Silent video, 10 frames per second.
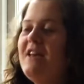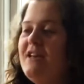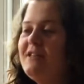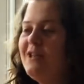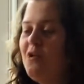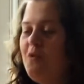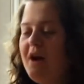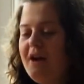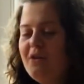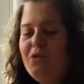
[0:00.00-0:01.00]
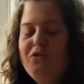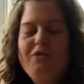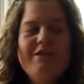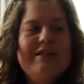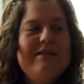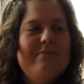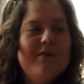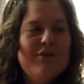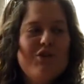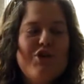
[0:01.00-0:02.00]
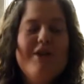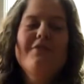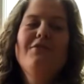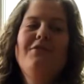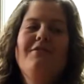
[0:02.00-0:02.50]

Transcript: a slow air called The Sleeping Child.